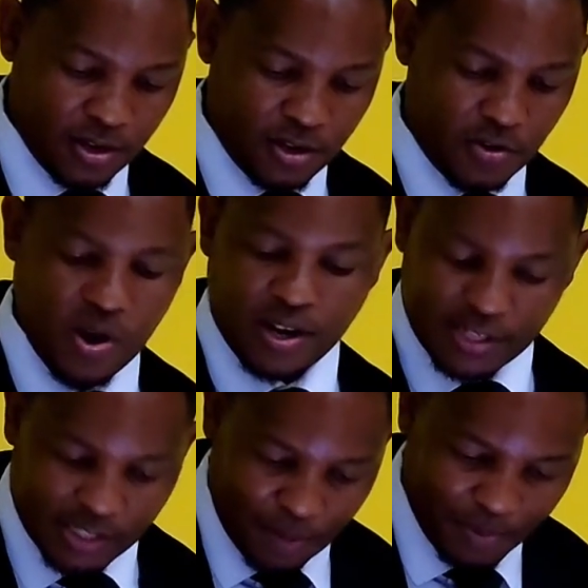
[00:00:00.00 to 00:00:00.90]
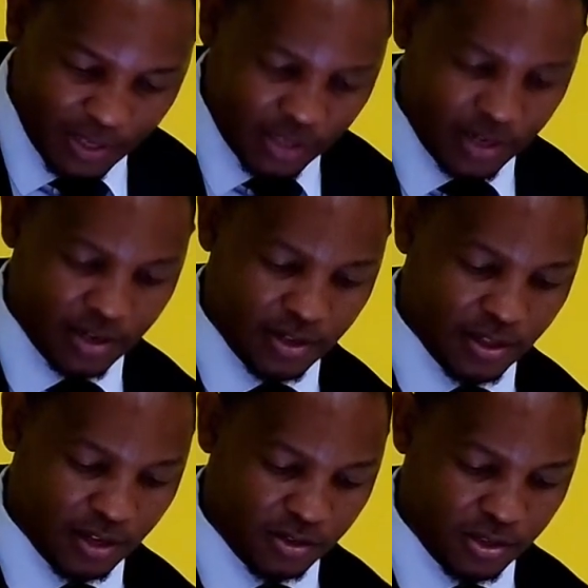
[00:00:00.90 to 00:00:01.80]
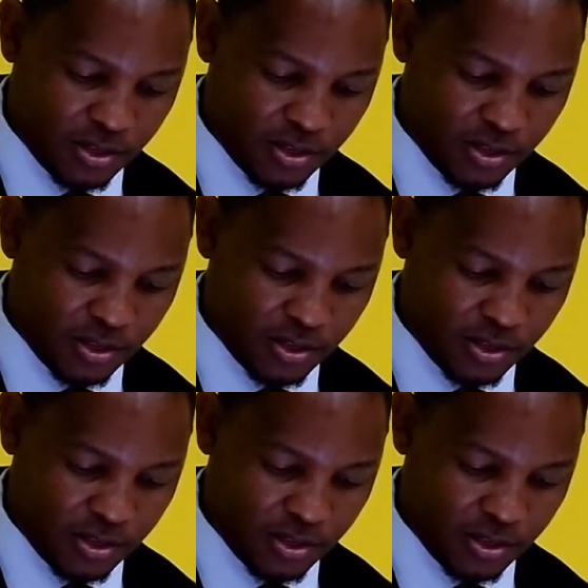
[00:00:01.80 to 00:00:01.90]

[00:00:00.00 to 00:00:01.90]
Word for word: You accepted that